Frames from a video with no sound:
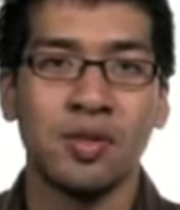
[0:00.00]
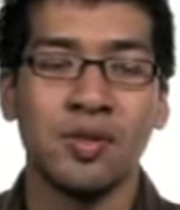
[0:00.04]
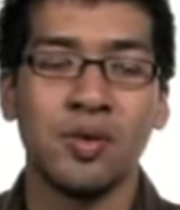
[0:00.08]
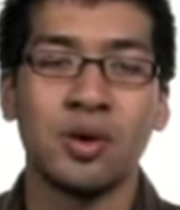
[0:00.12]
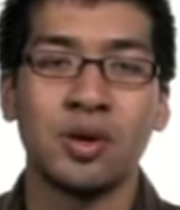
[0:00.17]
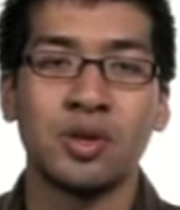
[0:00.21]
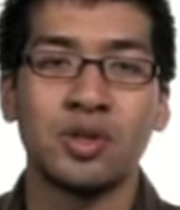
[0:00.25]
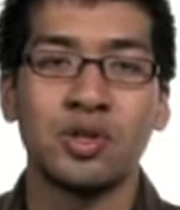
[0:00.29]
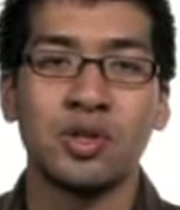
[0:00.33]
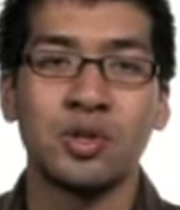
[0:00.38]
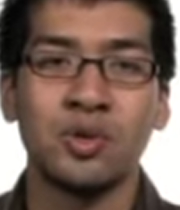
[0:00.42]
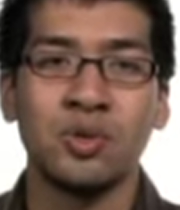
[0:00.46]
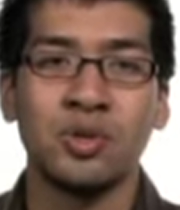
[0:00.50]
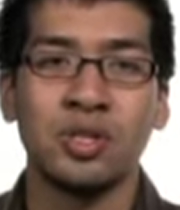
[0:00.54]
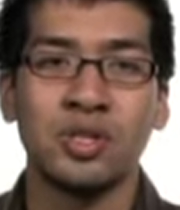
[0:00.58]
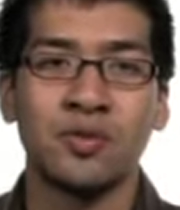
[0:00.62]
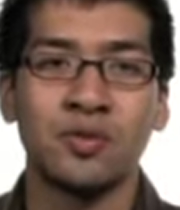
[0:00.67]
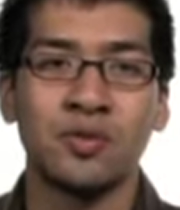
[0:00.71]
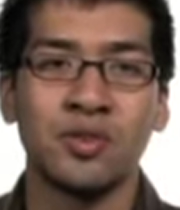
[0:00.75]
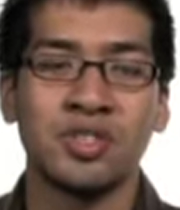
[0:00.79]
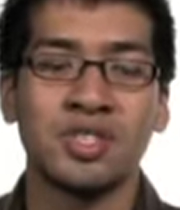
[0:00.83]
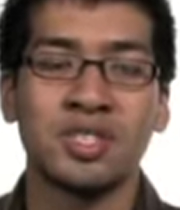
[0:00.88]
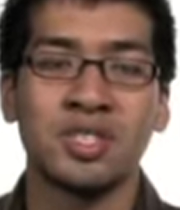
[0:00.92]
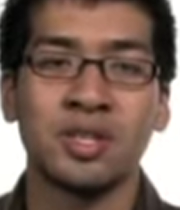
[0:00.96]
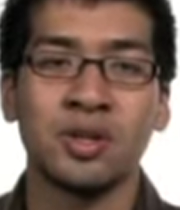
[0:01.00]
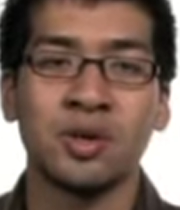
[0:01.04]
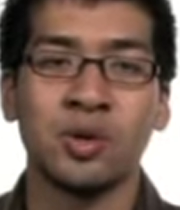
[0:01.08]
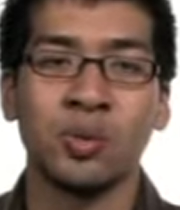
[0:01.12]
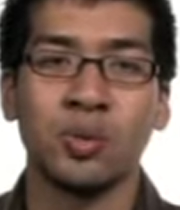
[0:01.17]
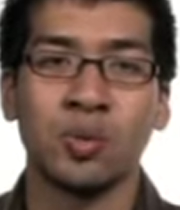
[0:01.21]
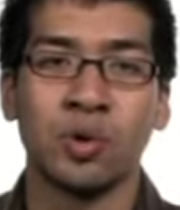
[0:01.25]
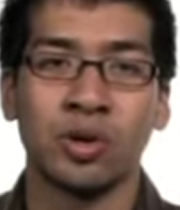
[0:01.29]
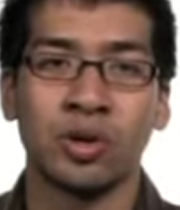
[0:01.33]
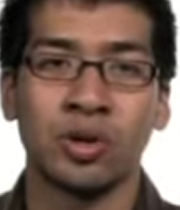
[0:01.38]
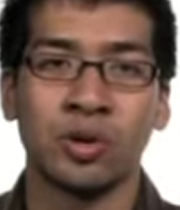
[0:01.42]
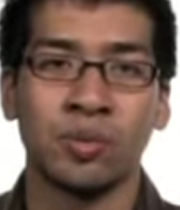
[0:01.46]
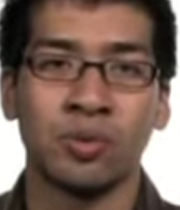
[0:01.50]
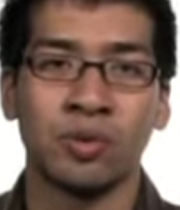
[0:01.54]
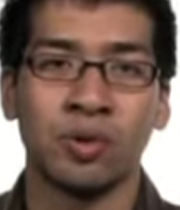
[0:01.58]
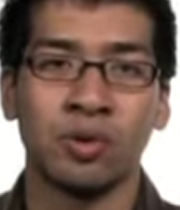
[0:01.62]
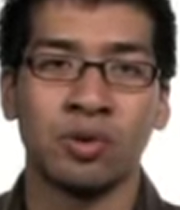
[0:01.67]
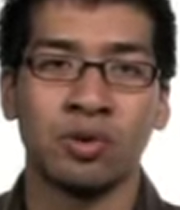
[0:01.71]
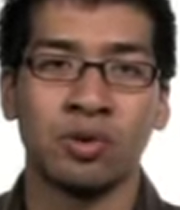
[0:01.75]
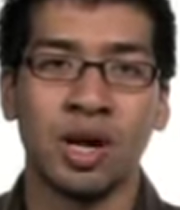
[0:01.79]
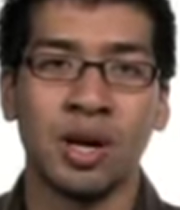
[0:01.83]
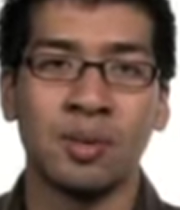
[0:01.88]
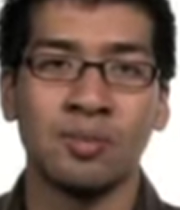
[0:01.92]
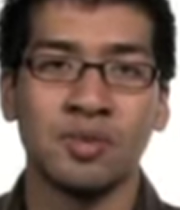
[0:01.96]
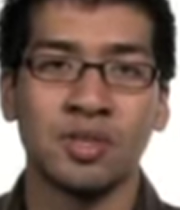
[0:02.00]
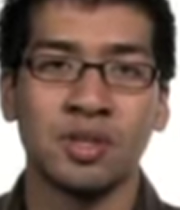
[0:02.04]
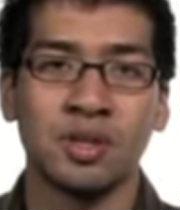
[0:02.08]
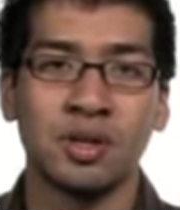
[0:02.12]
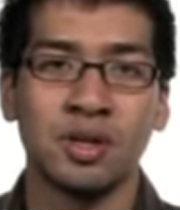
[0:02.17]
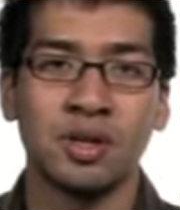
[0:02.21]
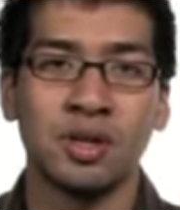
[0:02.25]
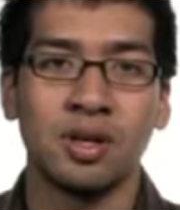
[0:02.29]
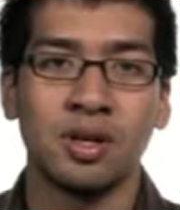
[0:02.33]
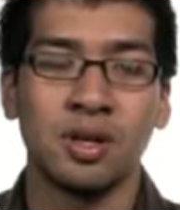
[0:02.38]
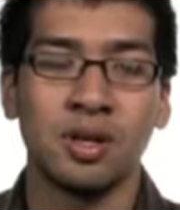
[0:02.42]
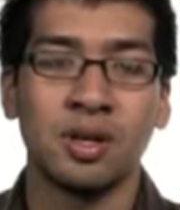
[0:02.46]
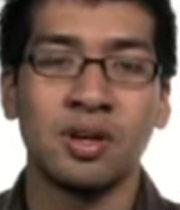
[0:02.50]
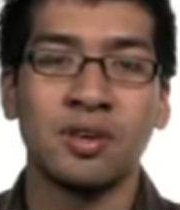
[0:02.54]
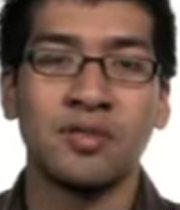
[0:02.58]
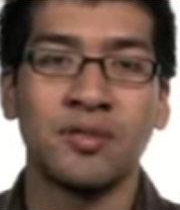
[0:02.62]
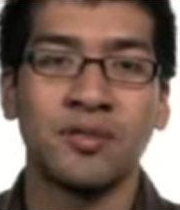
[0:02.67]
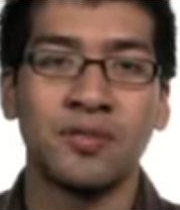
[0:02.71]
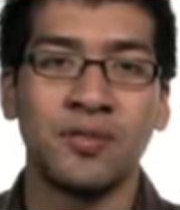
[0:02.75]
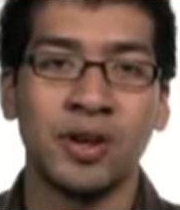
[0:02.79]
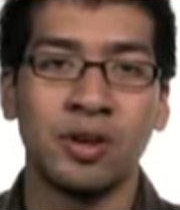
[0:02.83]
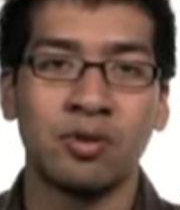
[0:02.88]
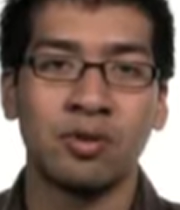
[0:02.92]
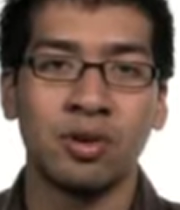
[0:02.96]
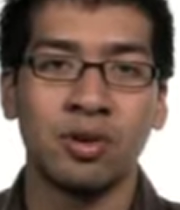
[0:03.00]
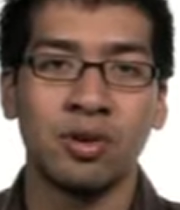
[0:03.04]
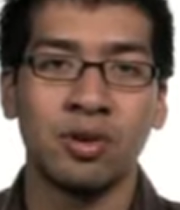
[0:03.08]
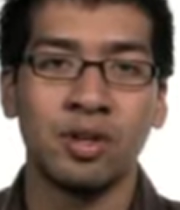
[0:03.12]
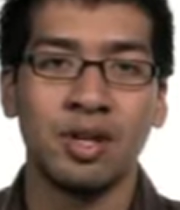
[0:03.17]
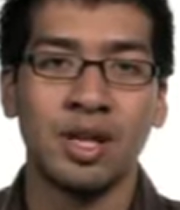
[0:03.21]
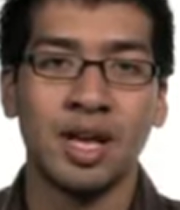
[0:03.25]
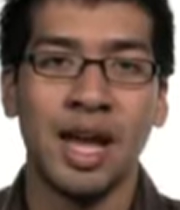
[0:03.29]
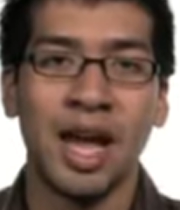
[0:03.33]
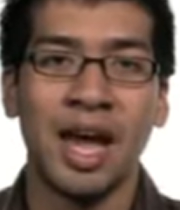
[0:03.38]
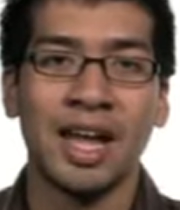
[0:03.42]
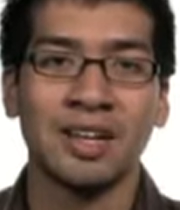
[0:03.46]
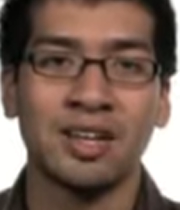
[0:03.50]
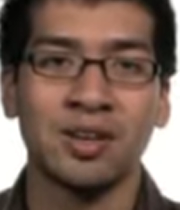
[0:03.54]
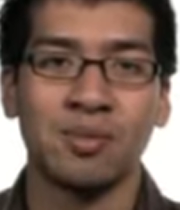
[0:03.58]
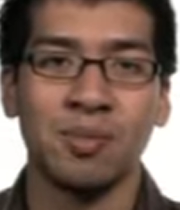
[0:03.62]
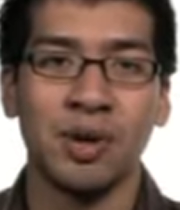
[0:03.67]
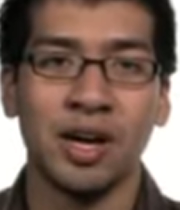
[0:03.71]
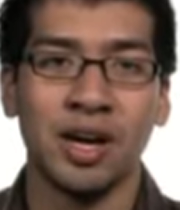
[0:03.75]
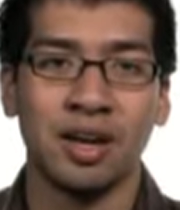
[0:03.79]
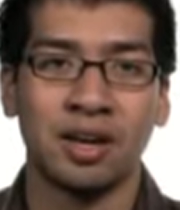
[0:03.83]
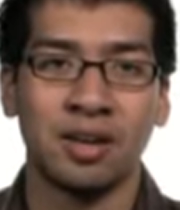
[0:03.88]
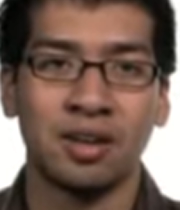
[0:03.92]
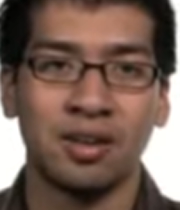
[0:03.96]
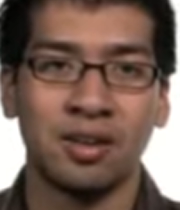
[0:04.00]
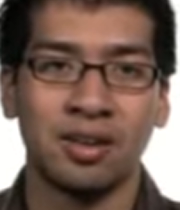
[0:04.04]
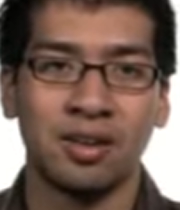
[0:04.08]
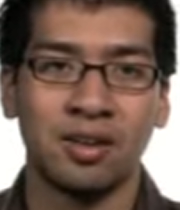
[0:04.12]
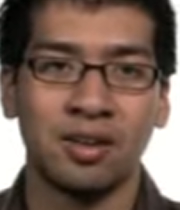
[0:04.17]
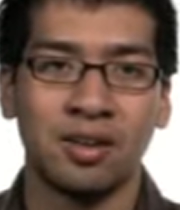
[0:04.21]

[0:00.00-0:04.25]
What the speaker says: There are two different skilled worker programs, federal and Quebec.